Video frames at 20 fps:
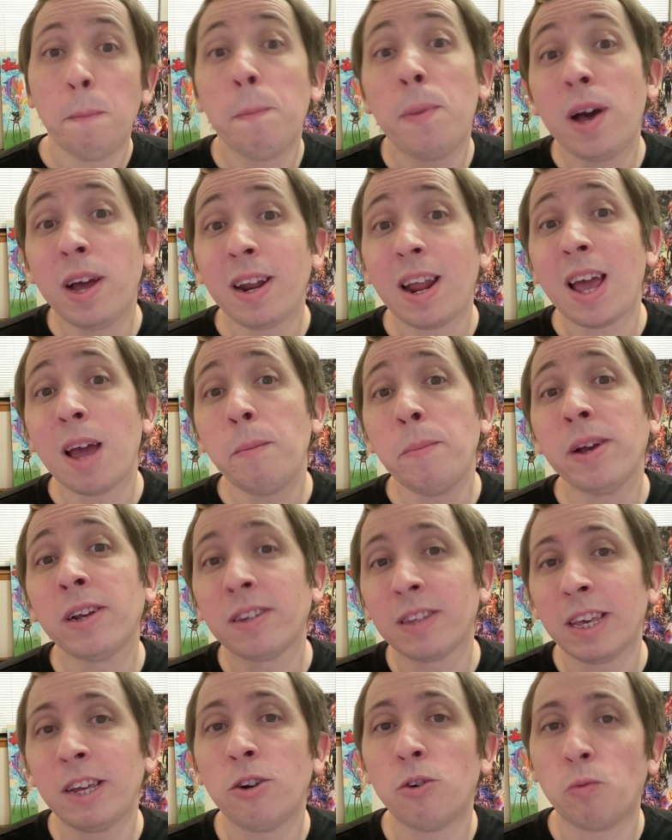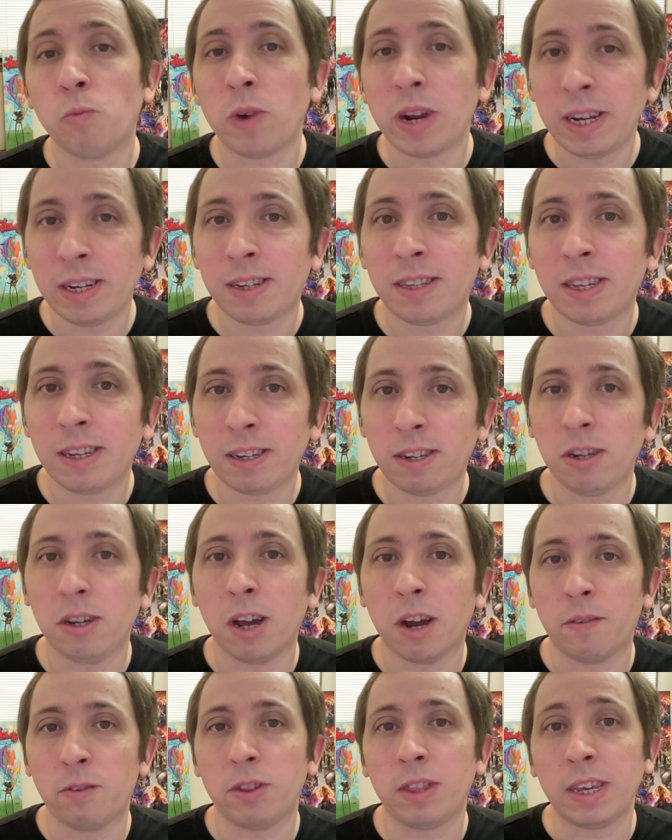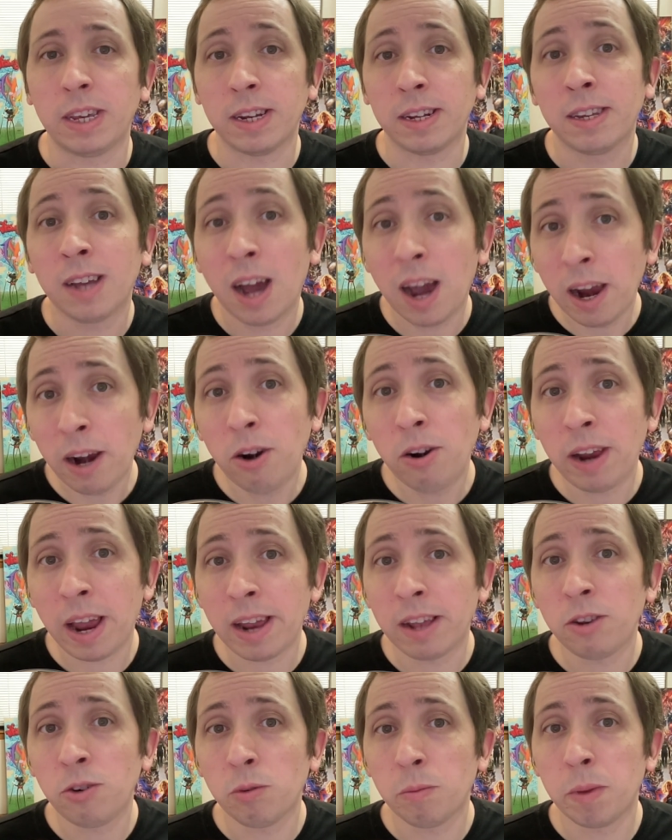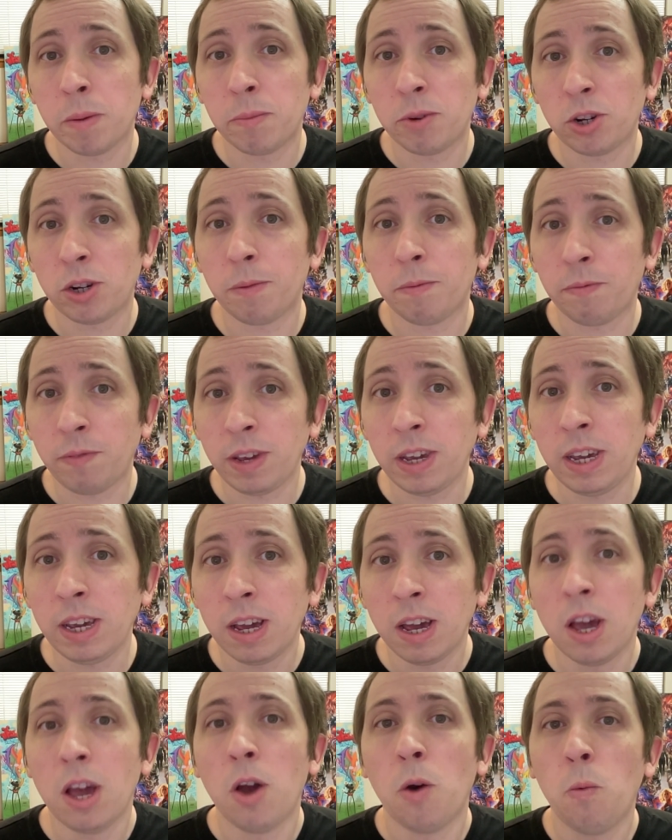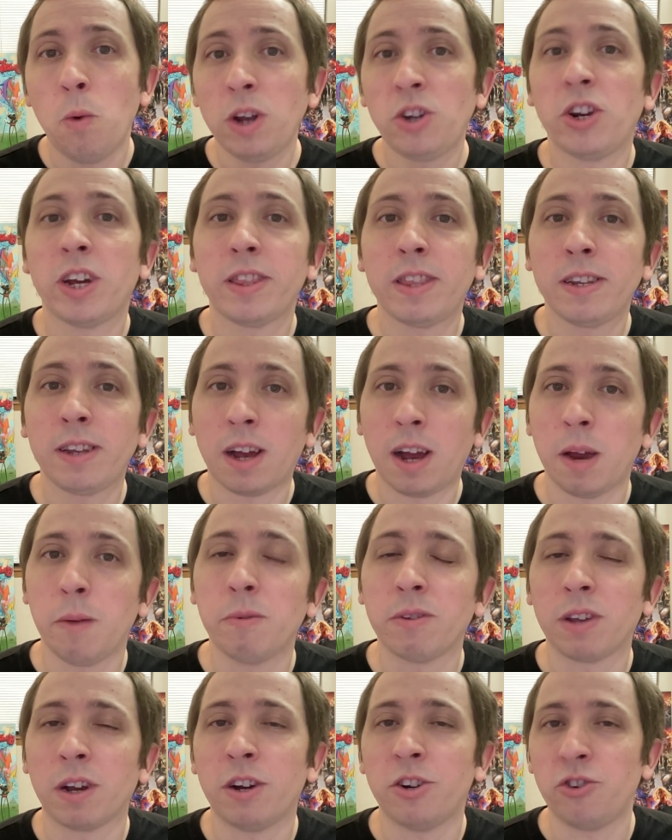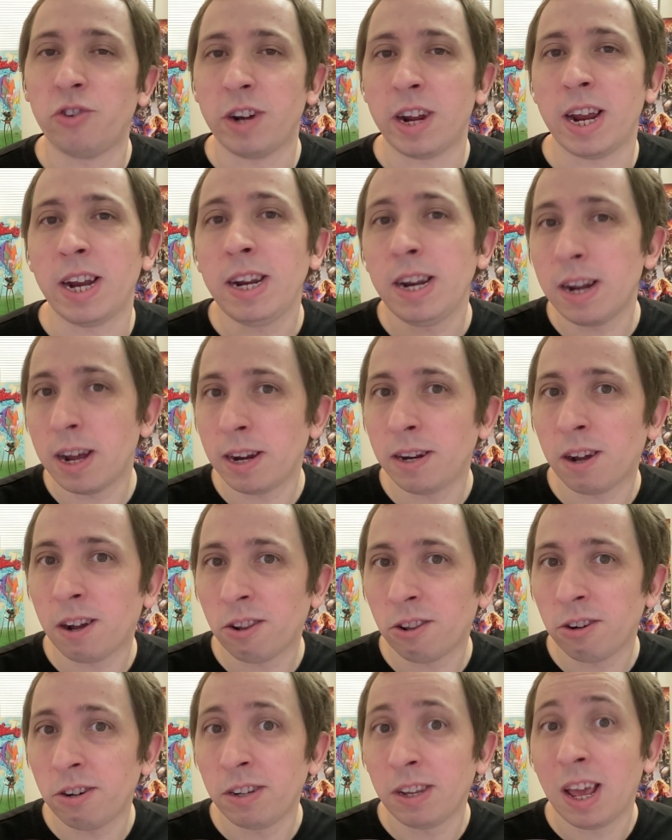But Amex later raised this to cover the entire annual membership fee, which at the time was $189,